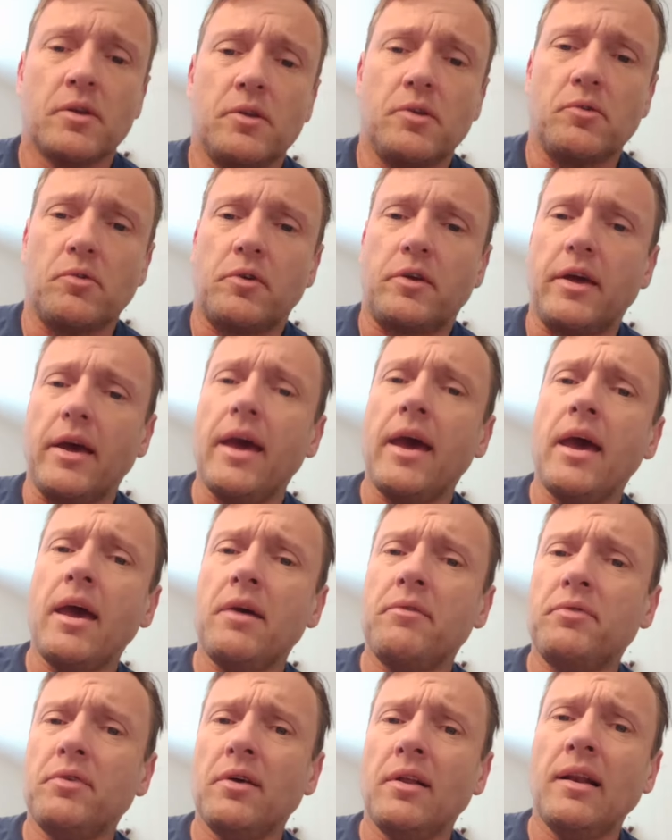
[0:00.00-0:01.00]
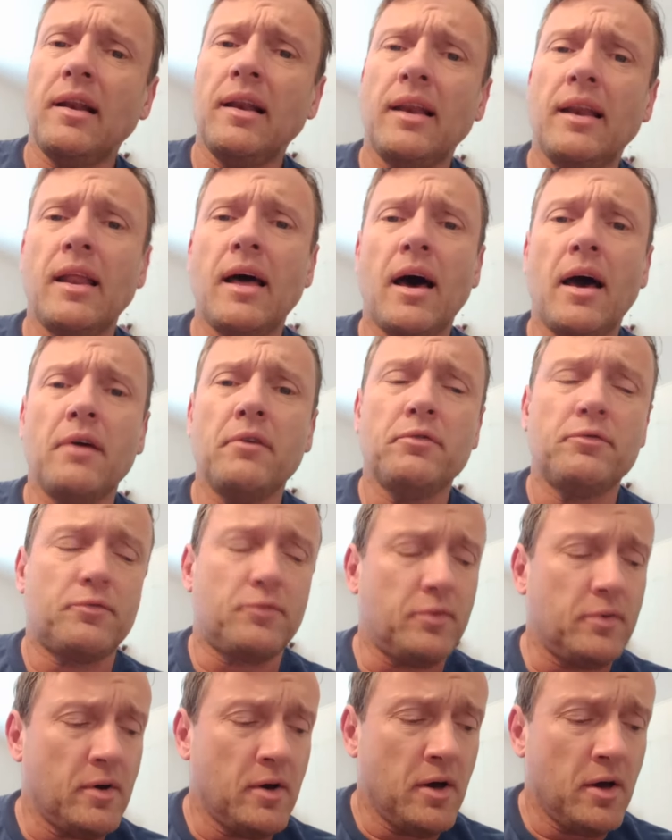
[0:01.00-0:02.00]
You gave your
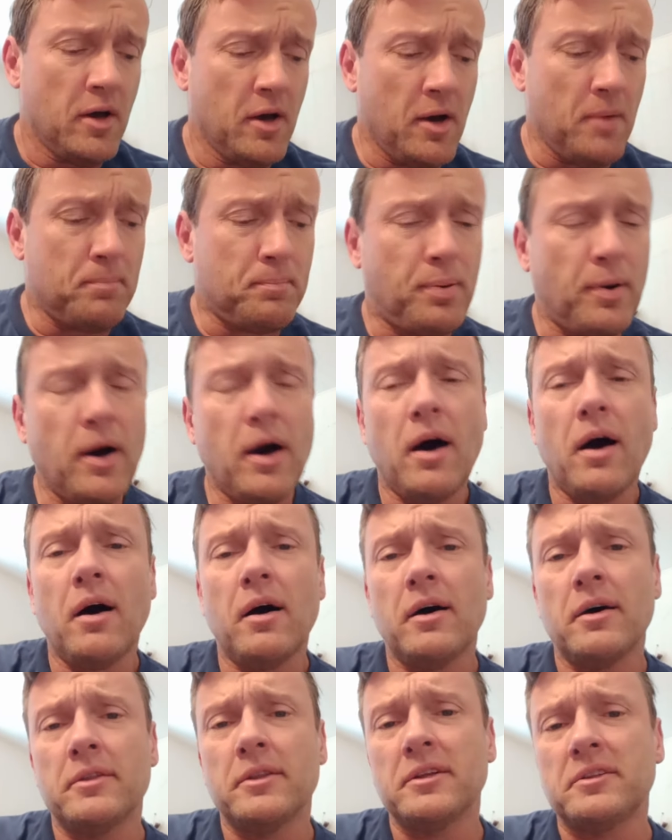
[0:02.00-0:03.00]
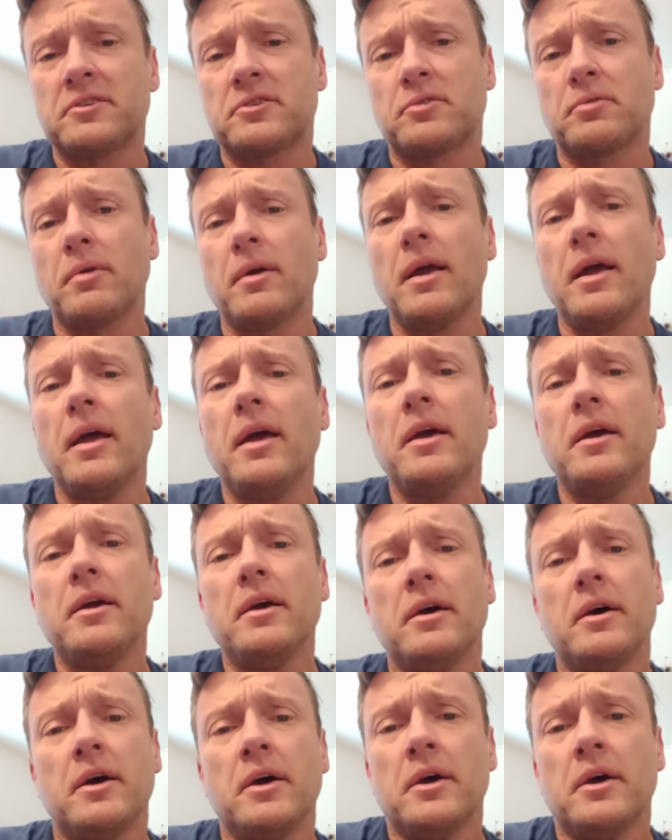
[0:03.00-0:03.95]
life upon the tree.